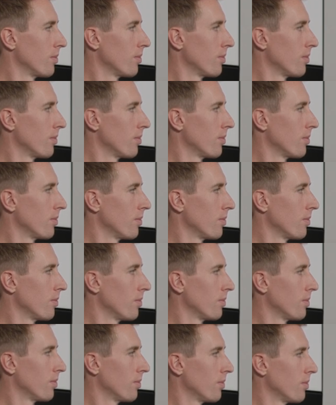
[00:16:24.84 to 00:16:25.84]

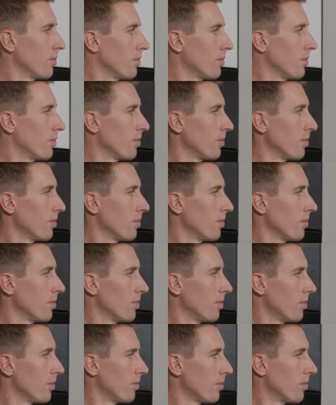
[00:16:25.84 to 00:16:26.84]

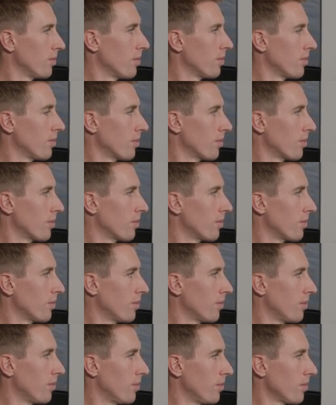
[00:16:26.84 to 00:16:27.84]

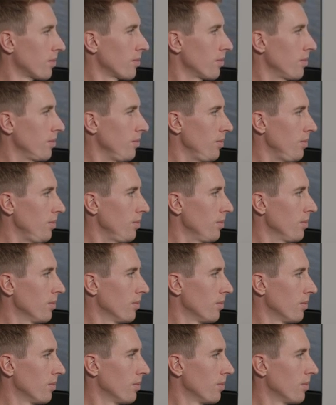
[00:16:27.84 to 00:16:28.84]

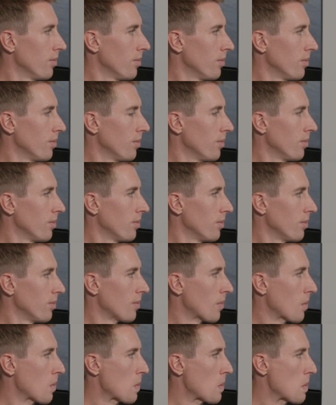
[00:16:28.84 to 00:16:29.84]

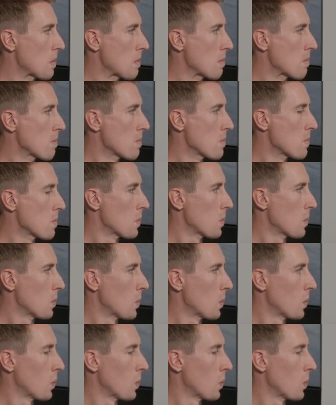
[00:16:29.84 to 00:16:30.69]
[no speech]